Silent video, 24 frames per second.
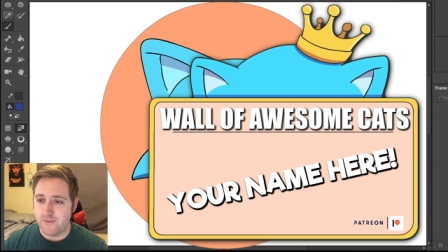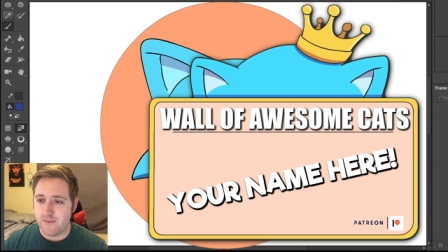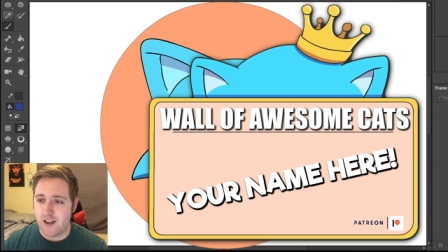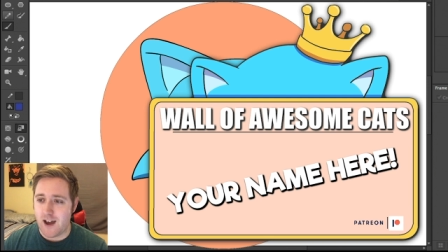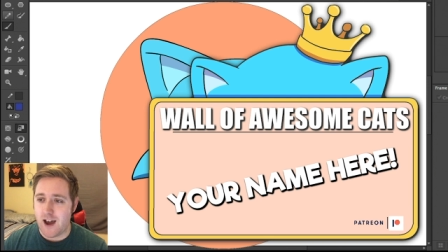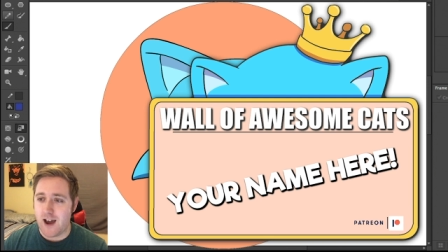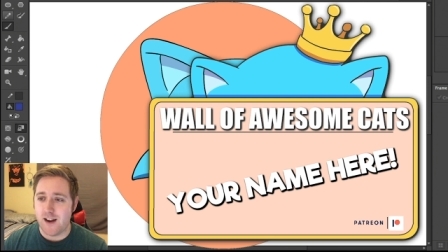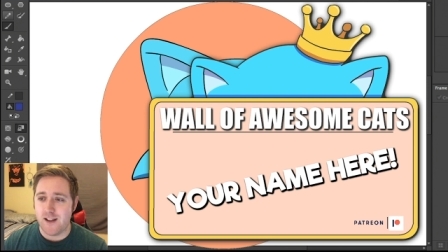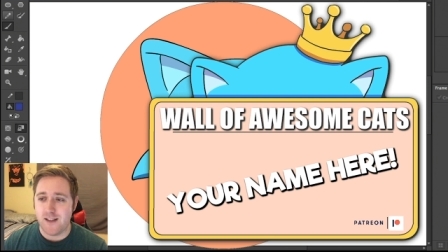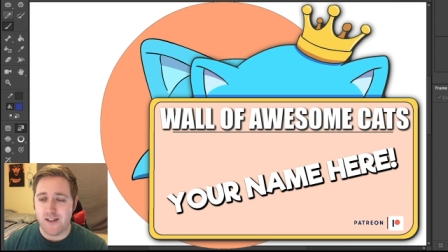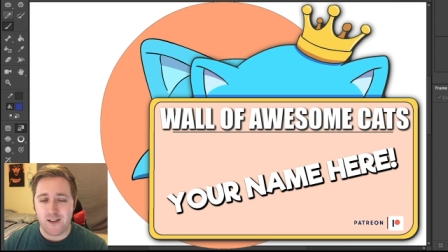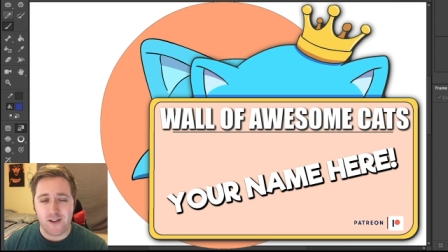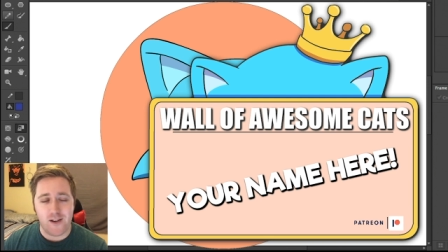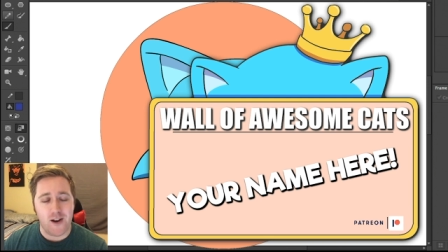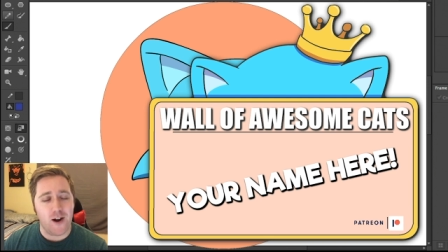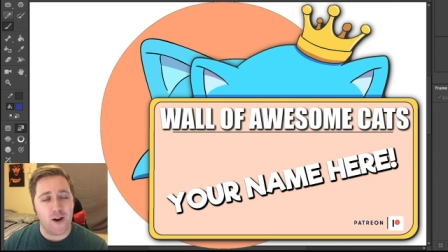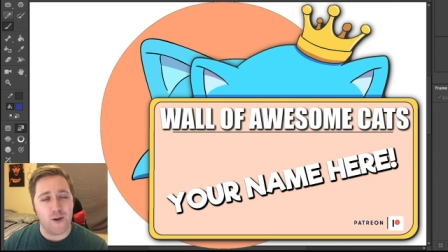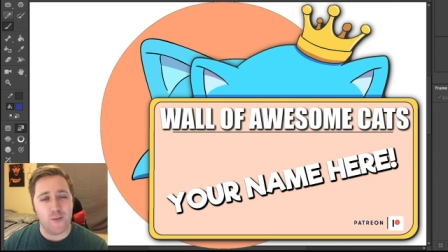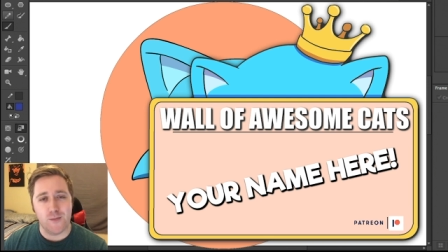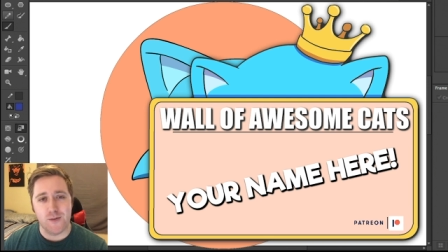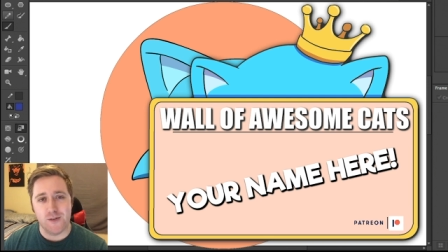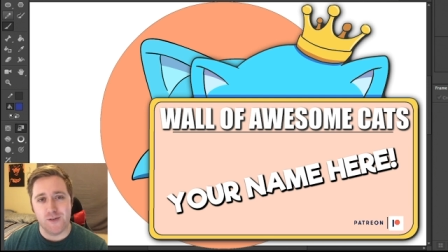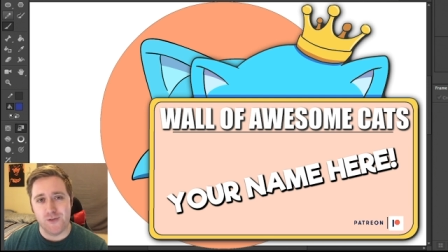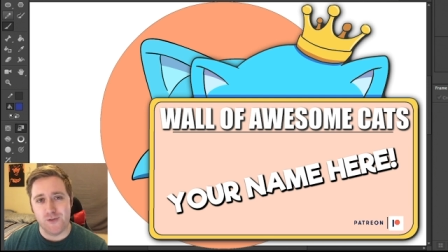out of the
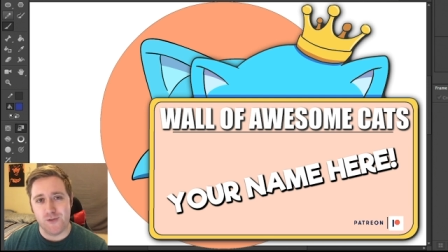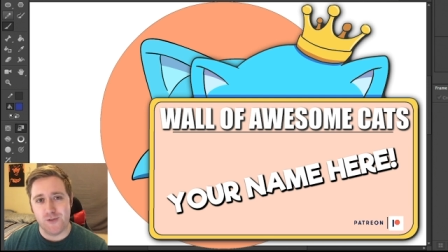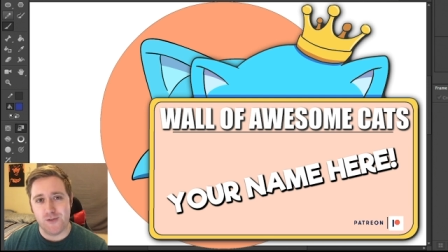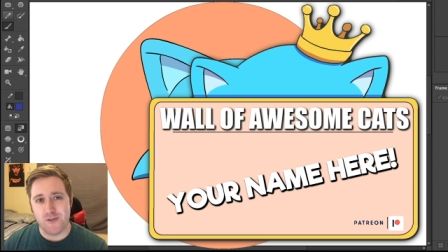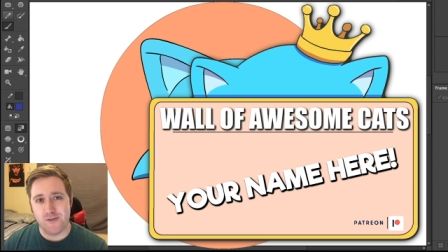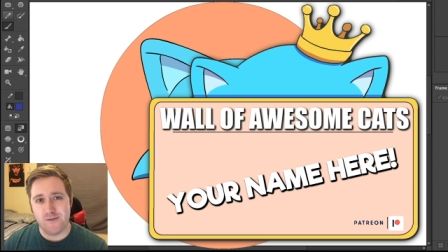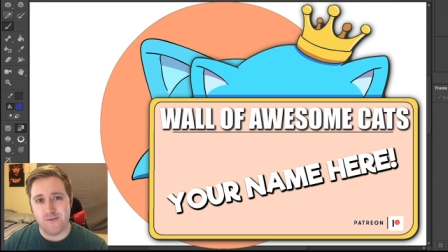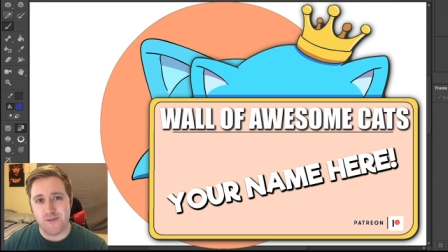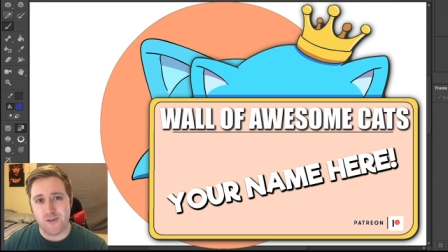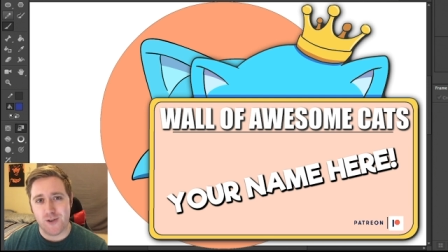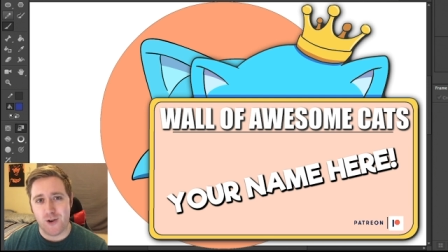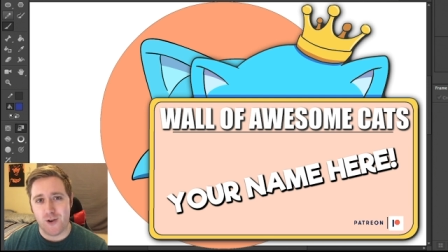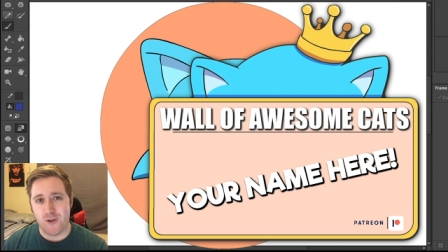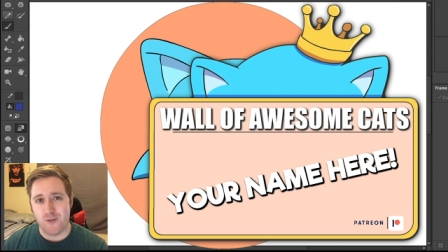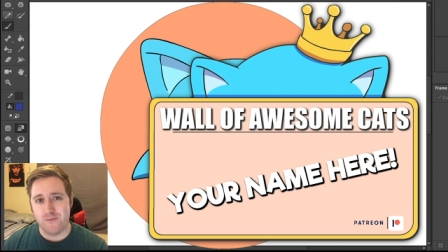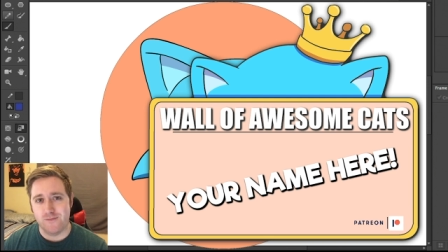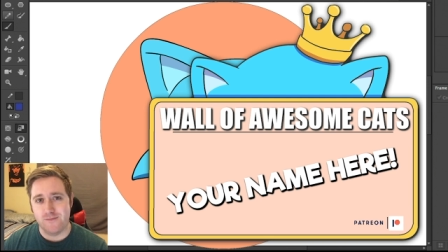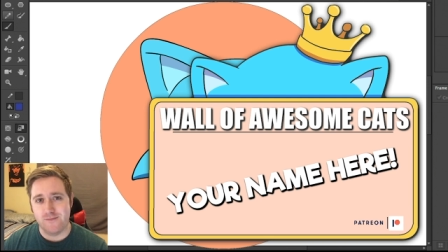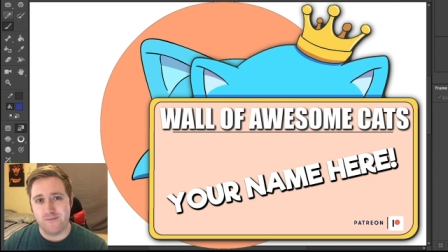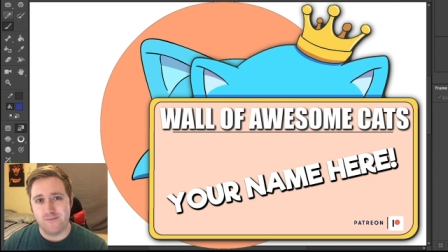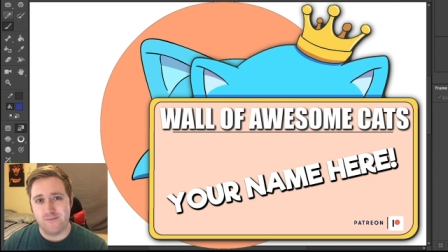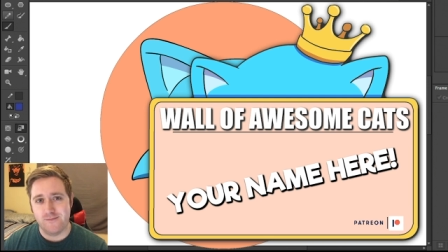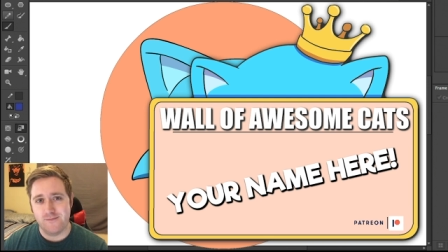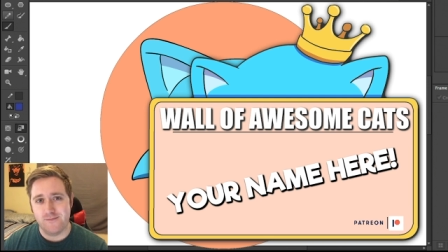garbage. So
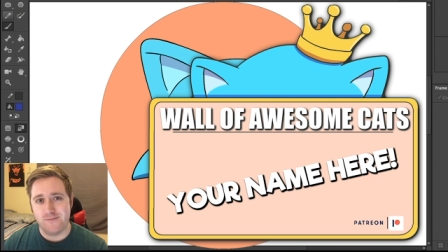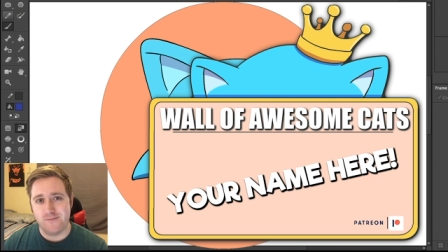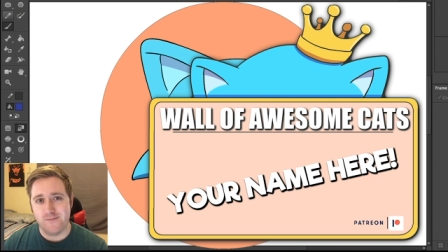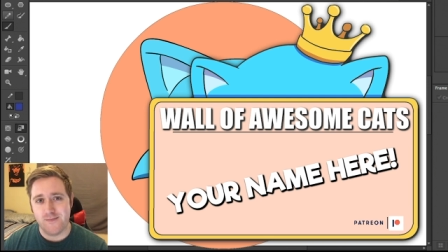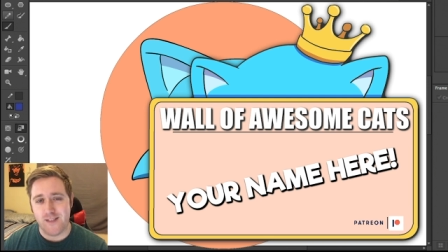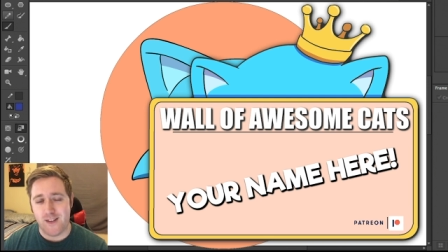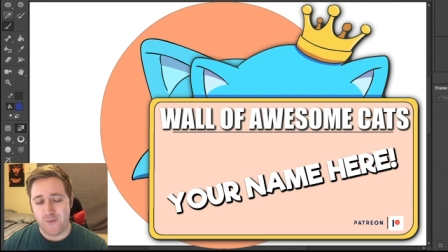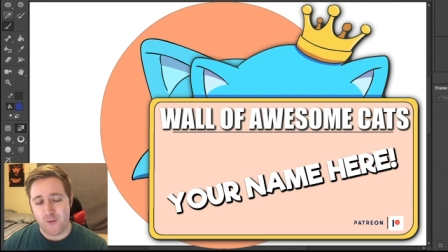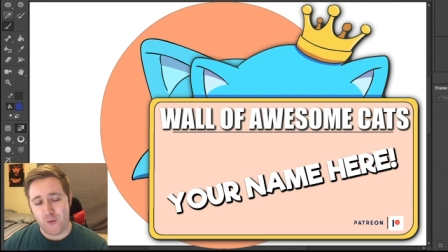if